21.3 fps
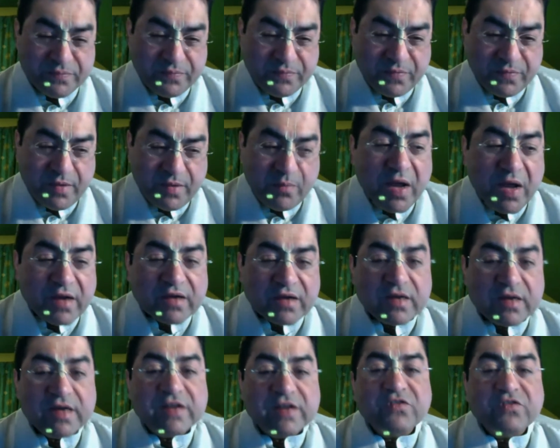But
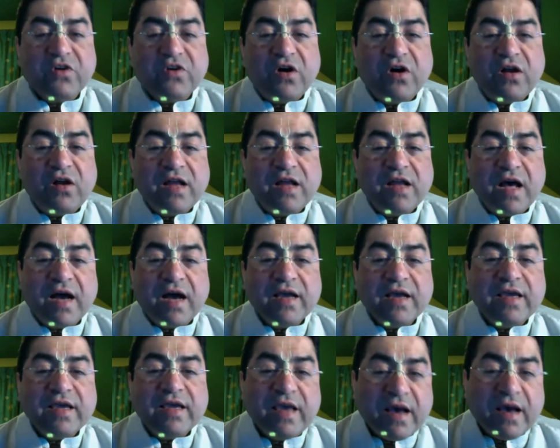it is called
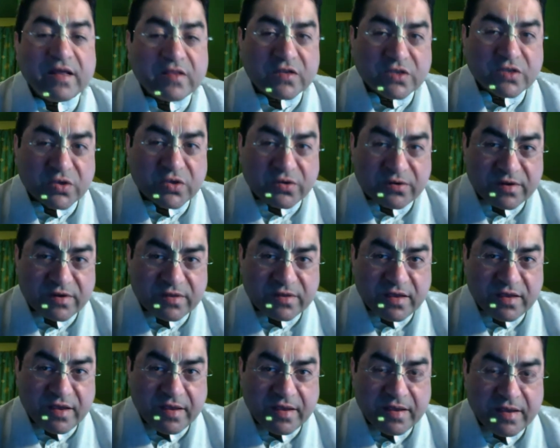Agyata
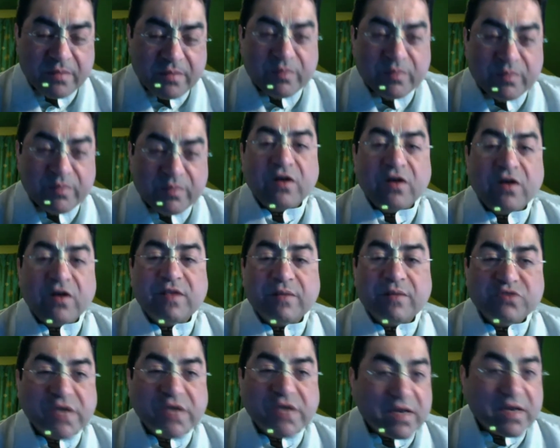Sukriti because the
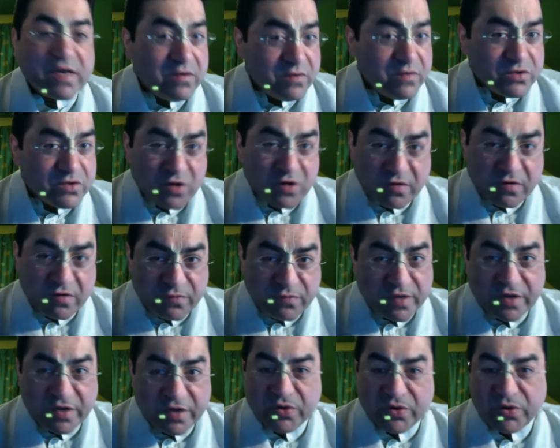objective is not
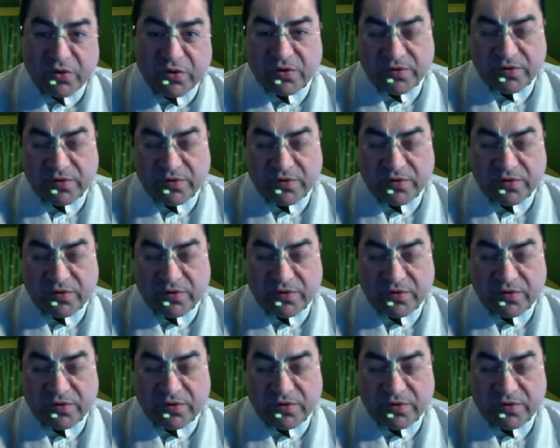fully known.